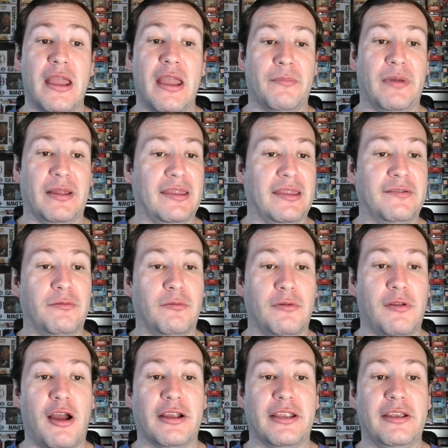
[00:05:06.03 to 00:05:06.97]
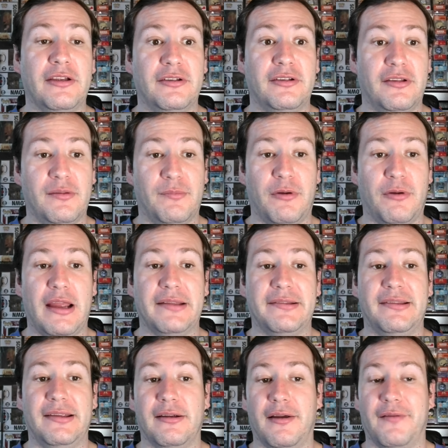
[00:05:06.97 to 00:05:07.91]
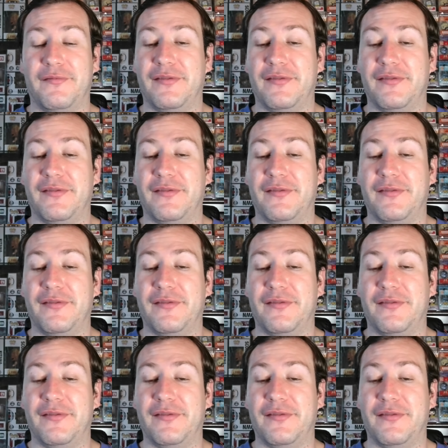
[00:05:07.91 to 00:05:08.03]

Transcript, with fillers: but this will lock you into the price here of